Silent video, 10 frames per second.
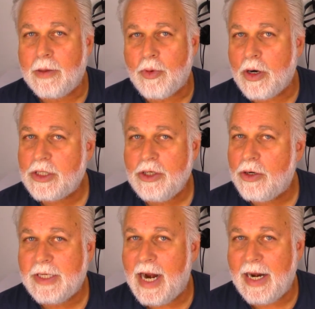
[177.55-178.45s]
person you're
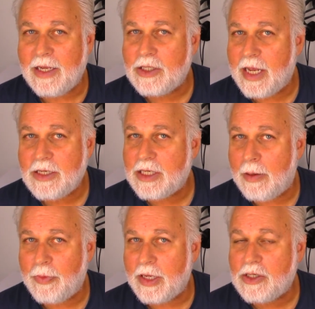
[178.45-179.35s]
dating says
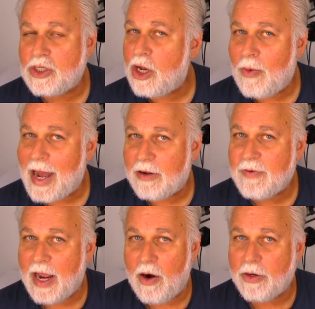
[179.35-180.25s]
something so out of
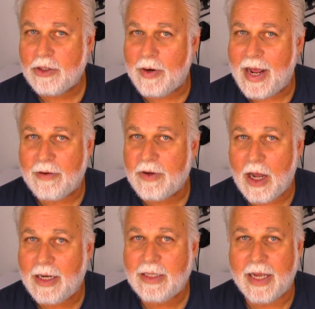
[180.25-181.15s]
character and out of
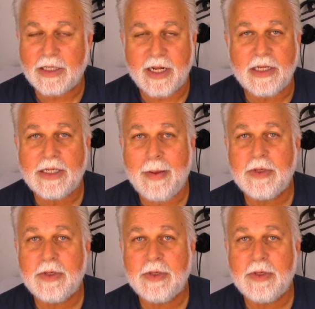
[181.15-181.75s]
context that it seems